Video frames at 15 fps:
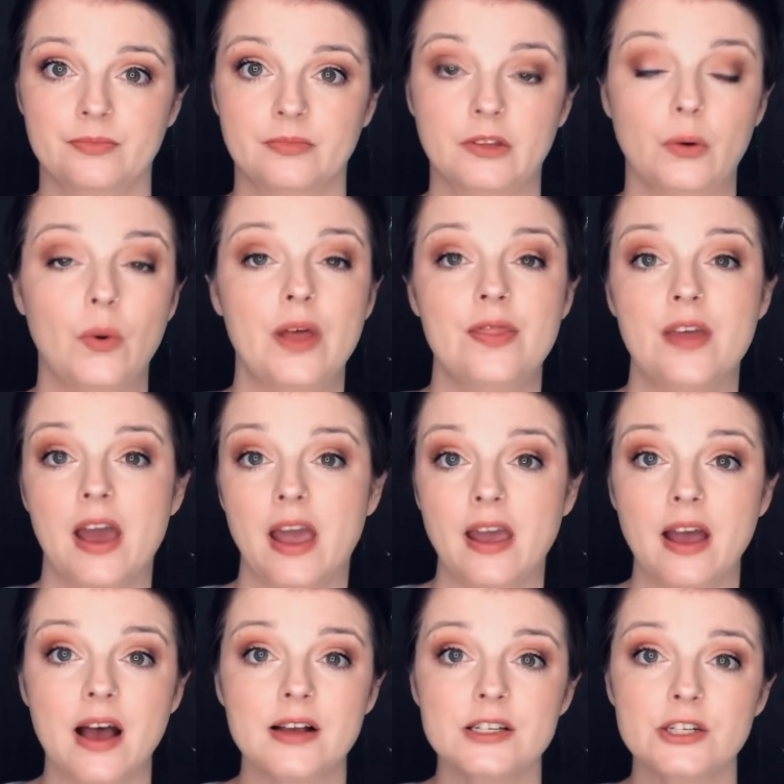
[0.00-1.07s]
When they
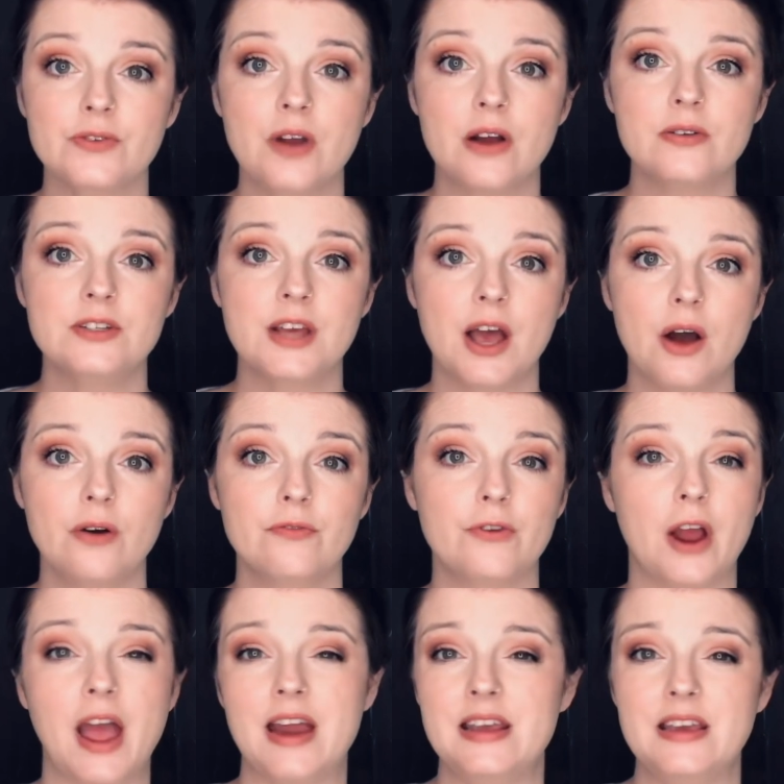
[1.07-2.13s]
asked around town for
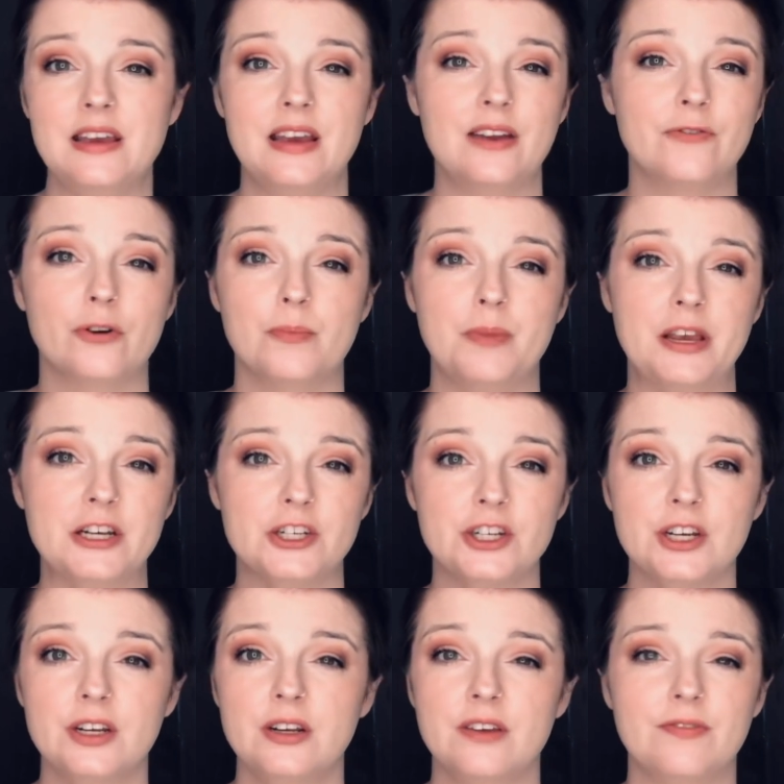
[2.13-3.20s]
any
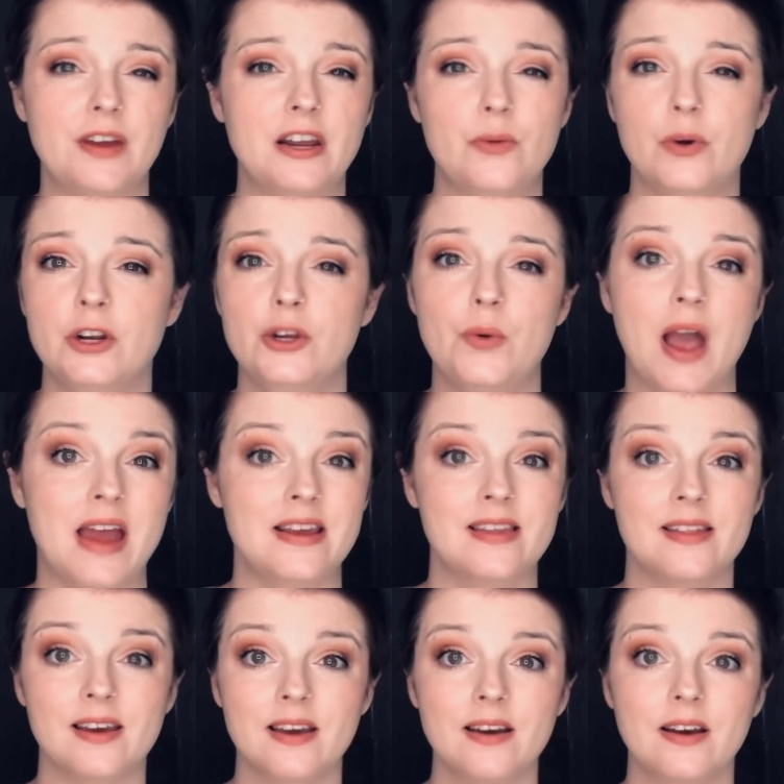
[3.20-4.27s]
information, if anyone knew
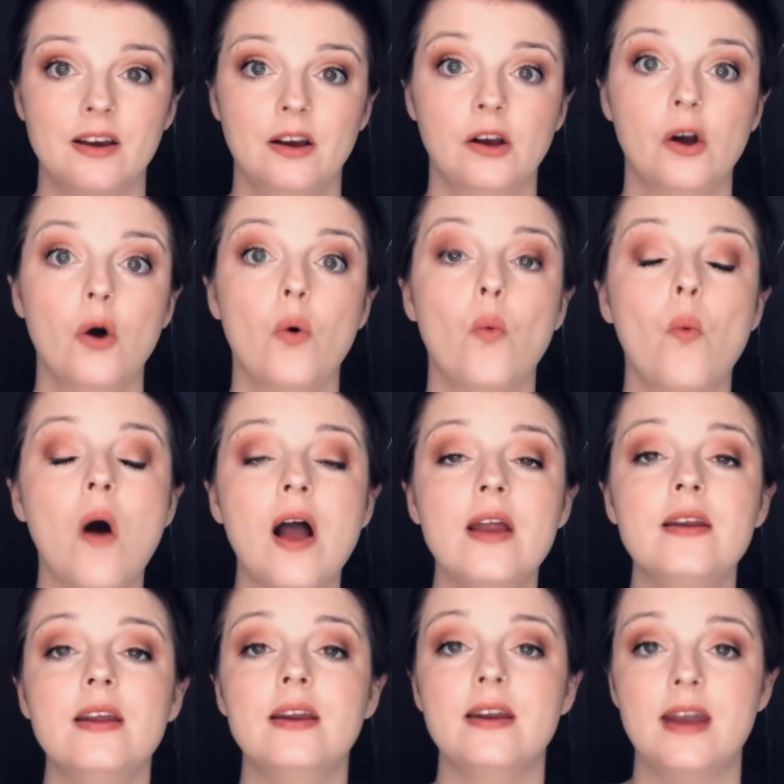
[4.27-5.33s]
anything,
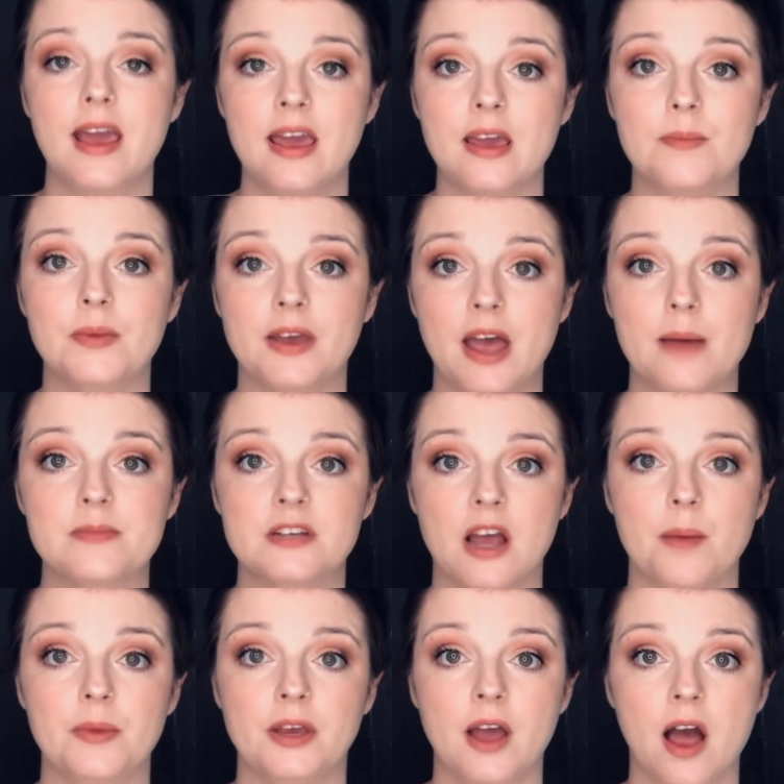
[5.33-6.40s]
one name kept
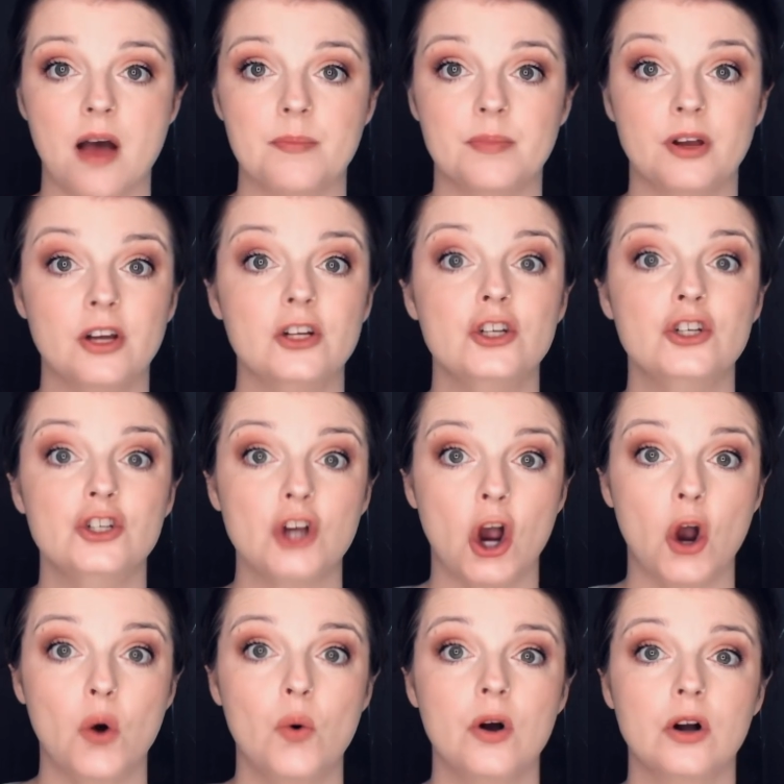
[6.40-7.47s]
coming up
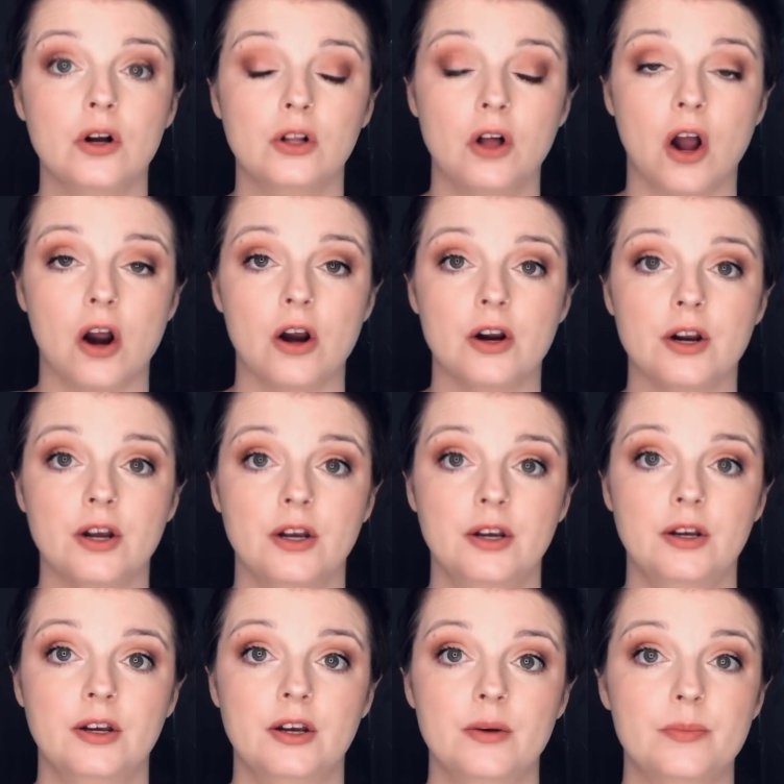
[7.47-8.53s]
Joe Clark.
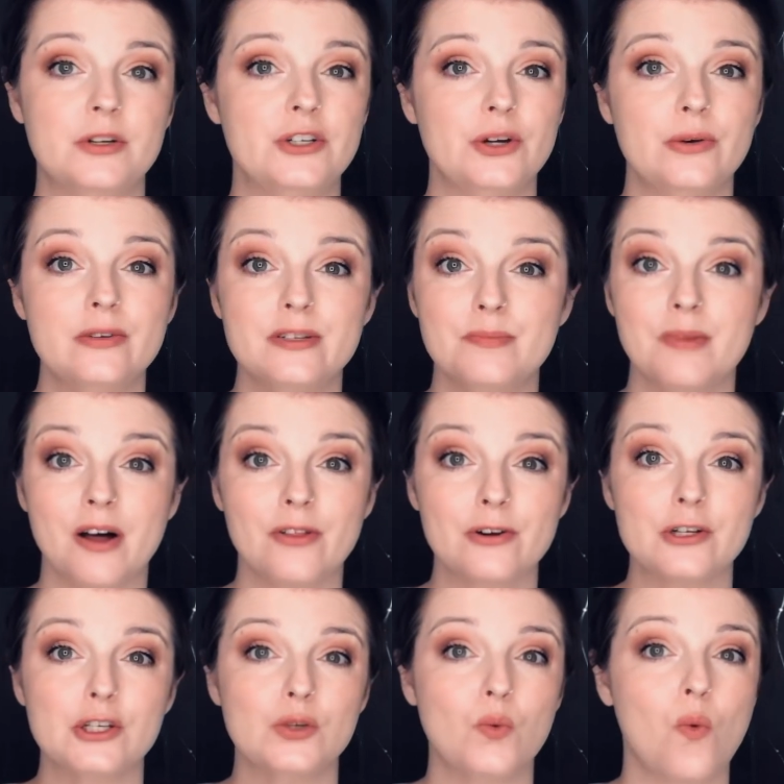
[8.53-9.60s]
But Joe's mother
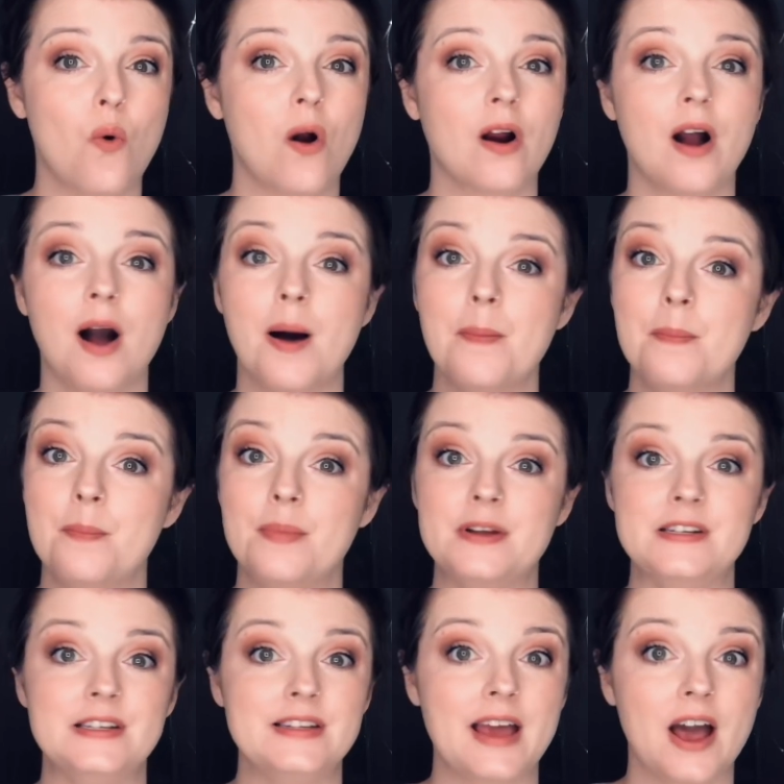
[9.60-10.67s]
swore up
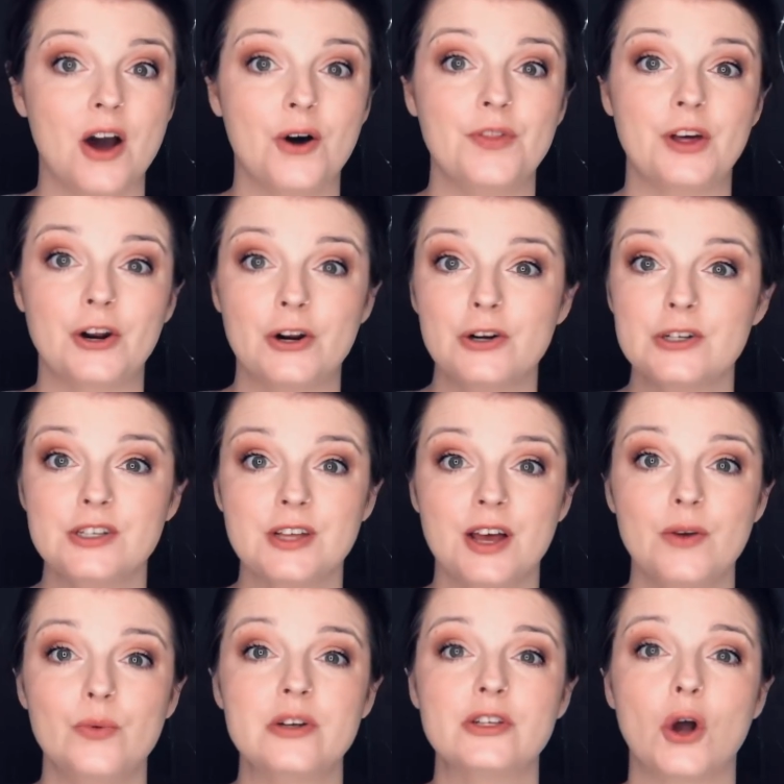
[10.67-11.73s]
and down that her
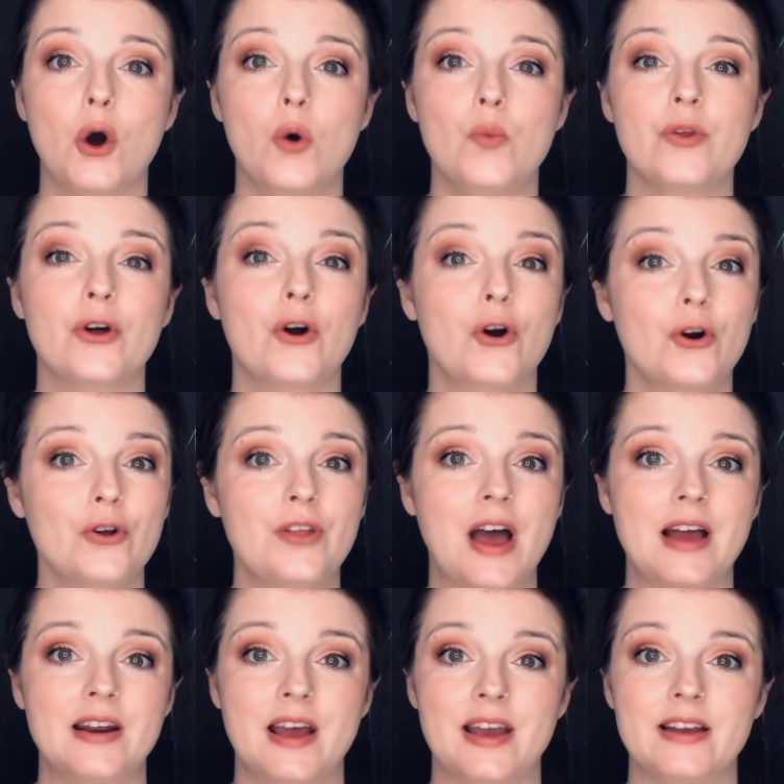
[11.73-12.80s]
son was home with her
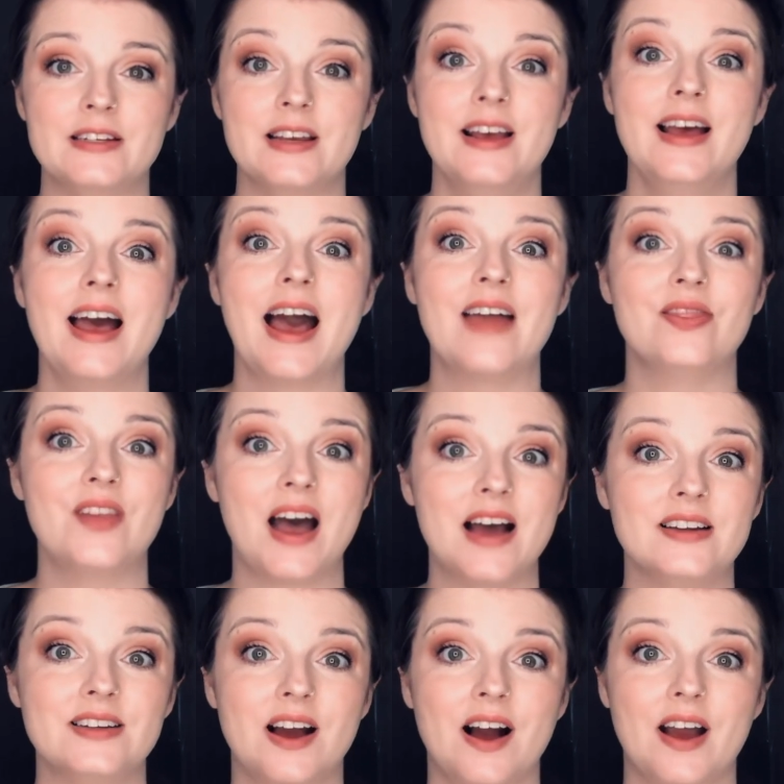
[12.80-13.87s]
that night at
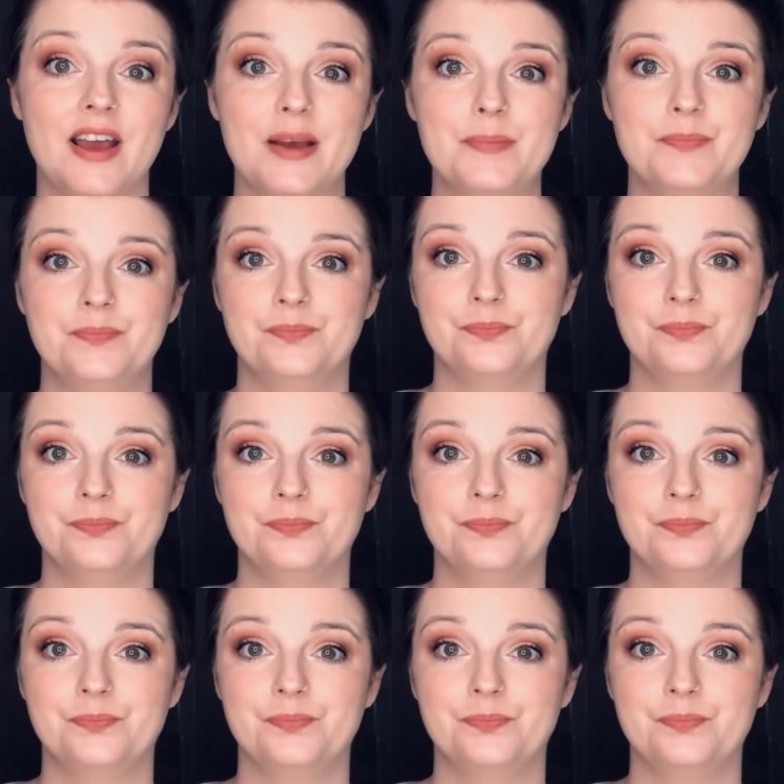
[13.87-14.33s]
that time.